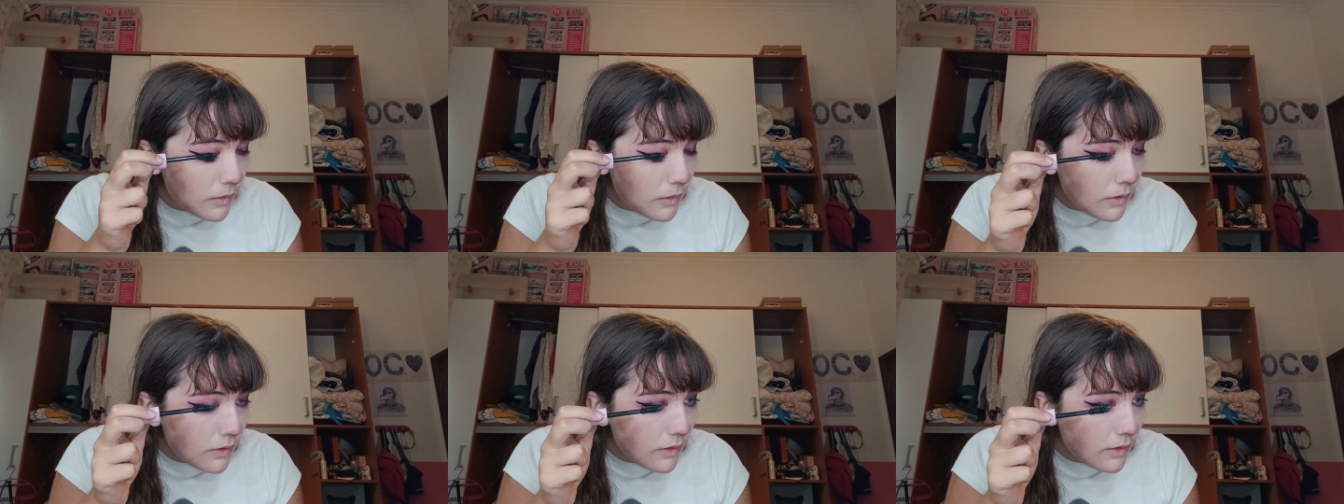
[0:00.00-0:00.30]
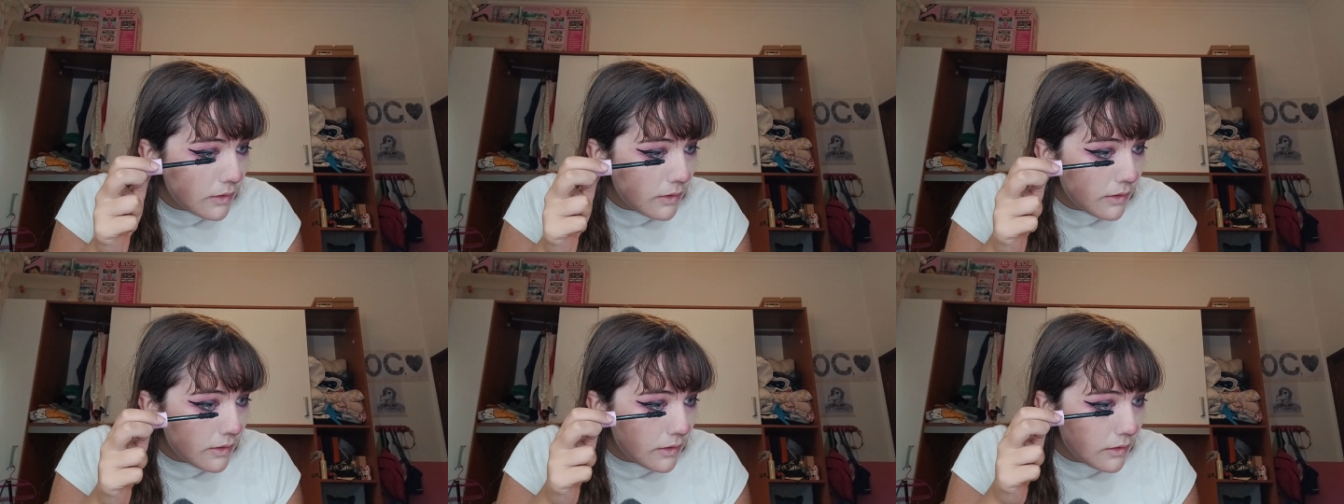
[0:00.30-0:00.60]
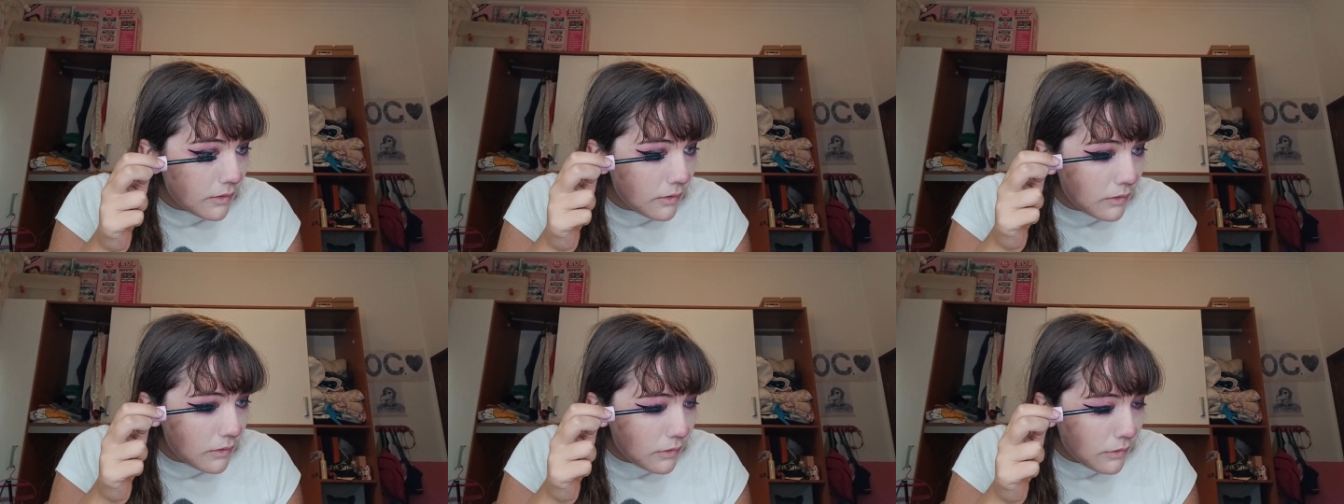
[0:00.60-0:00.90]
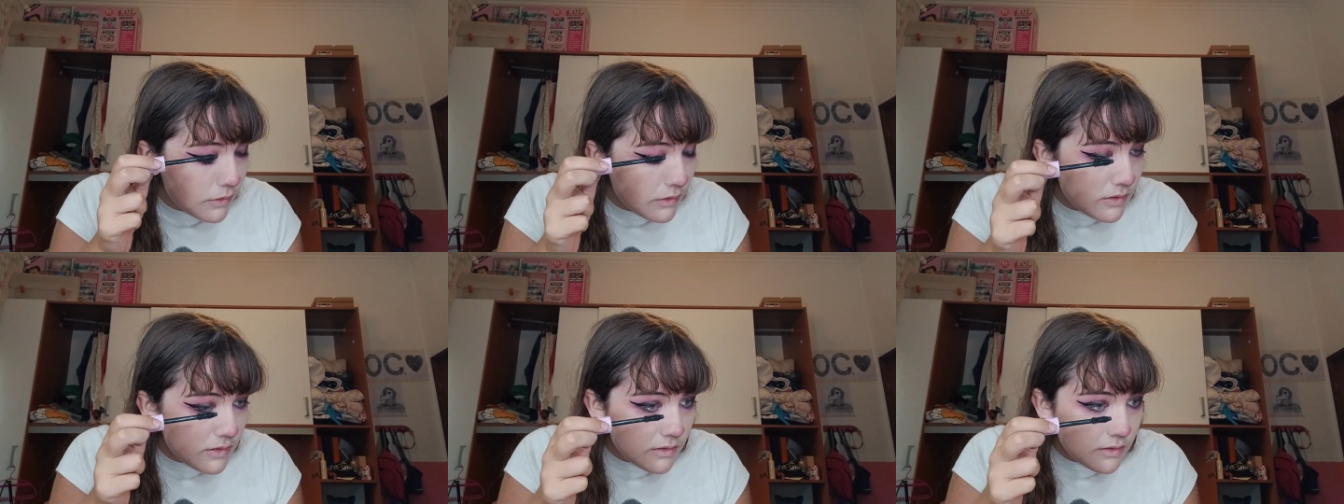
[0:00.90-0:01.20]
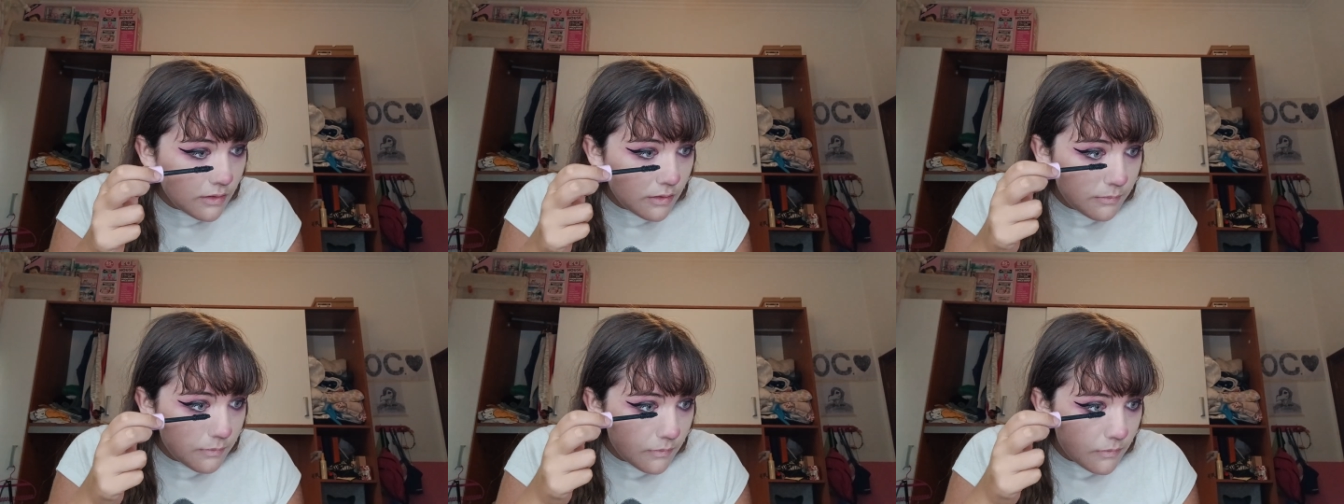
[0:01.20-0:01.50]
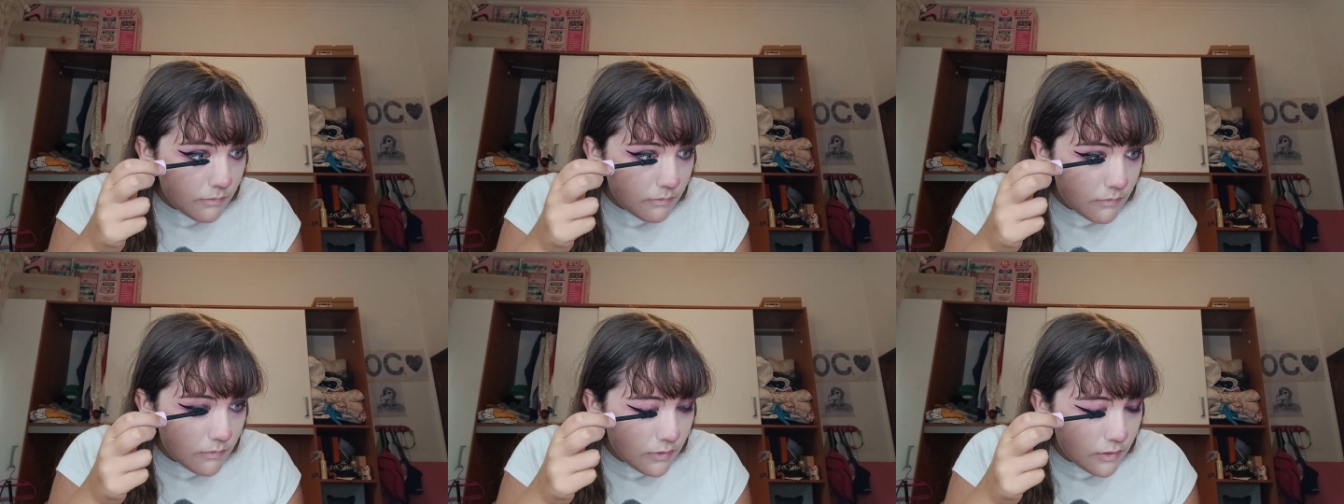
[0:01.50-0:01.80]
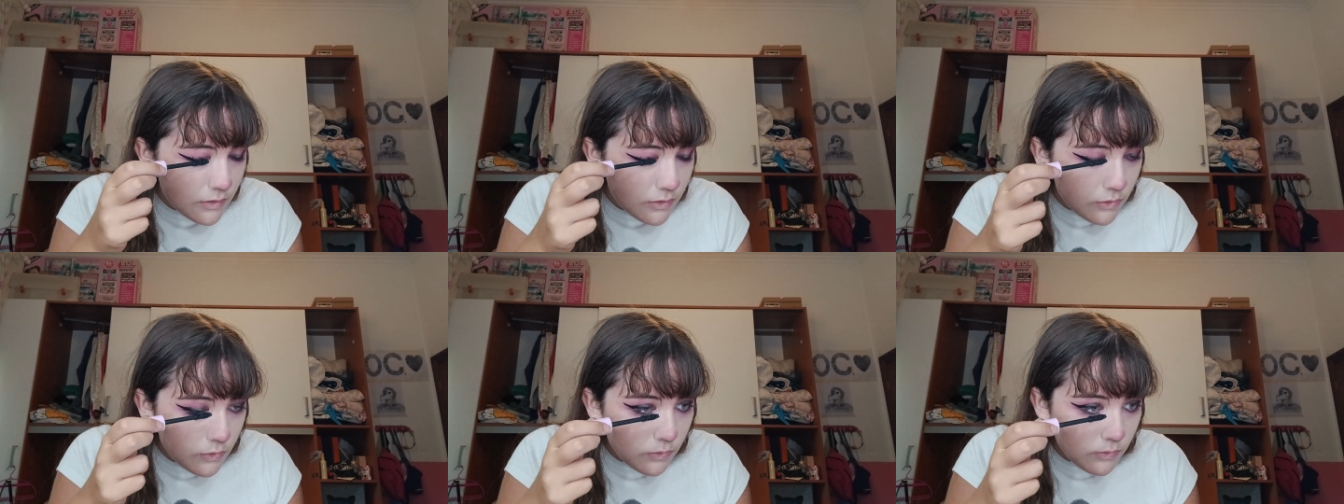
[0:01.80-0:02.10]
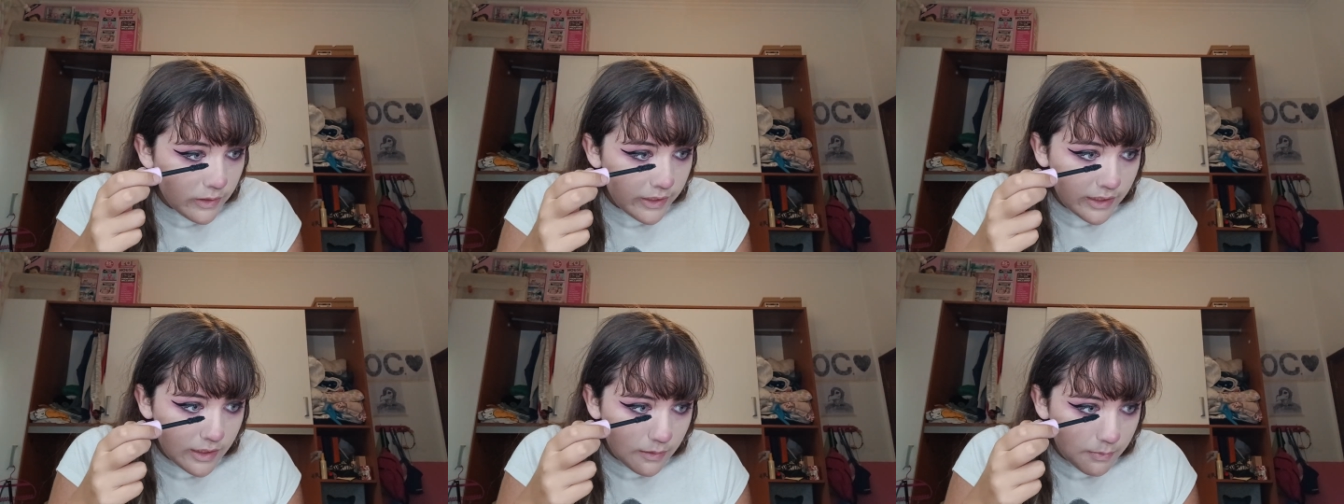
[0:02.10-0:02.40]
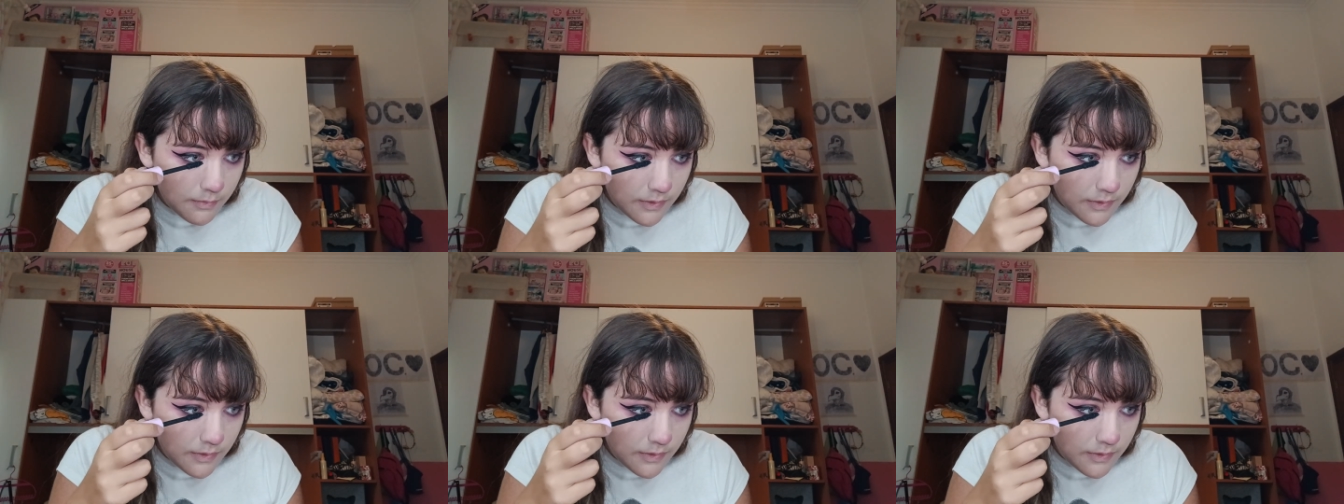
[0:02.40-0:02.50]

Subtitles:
And then just some quick